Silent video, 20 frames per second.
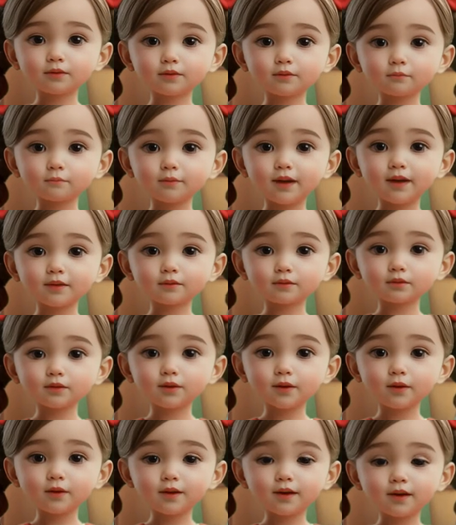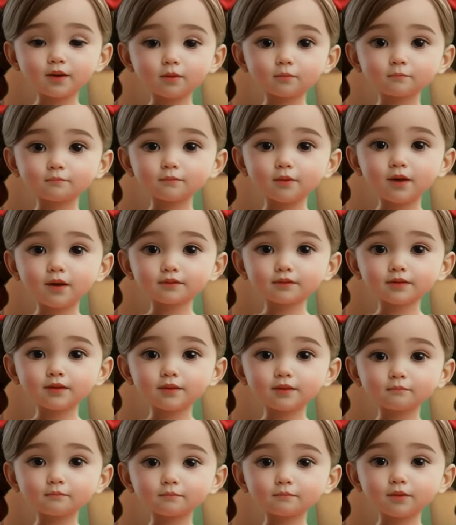is about sharing your thoughts
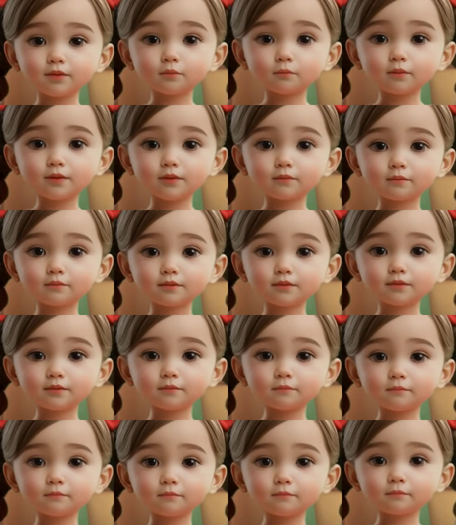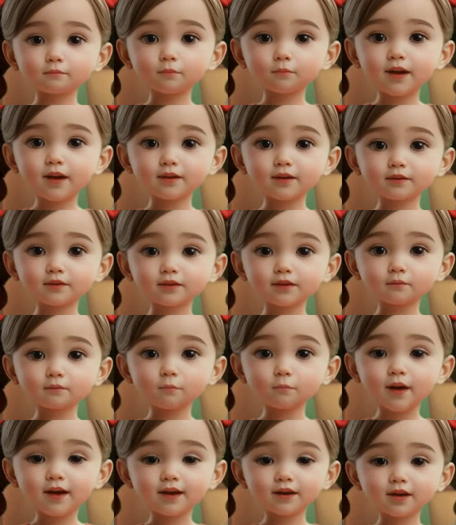and feelings. Practice
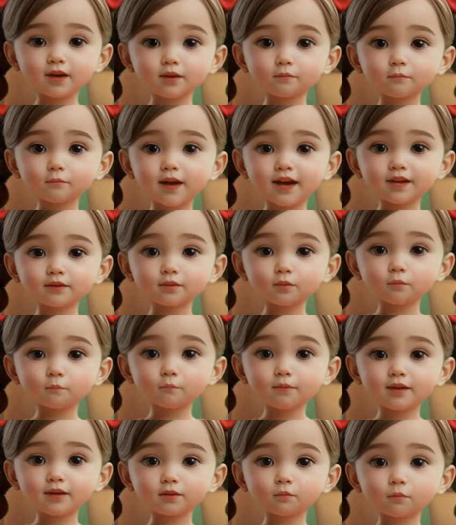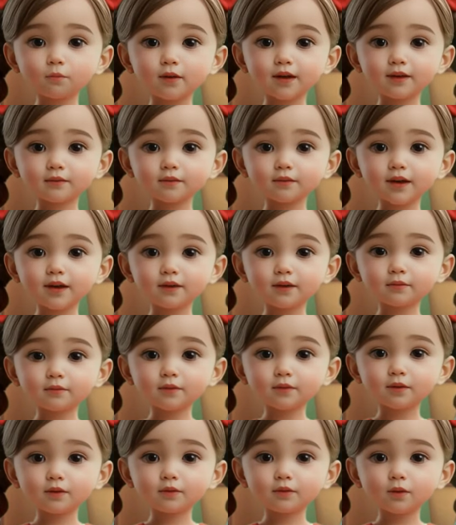writing about your big grandma,
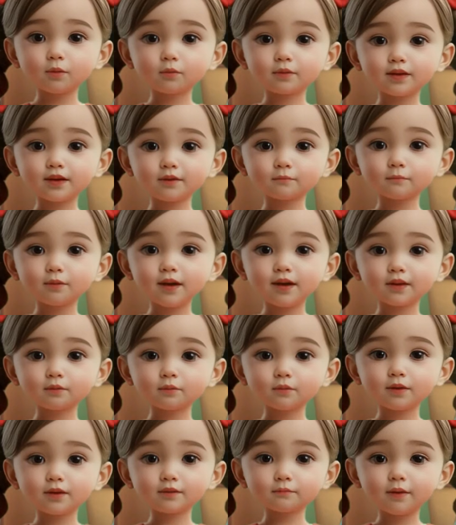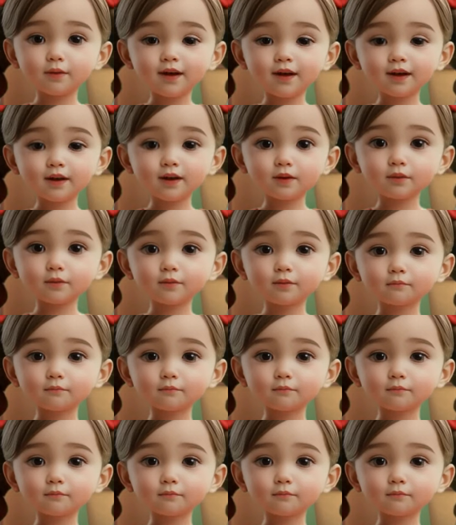and you'll get better and better.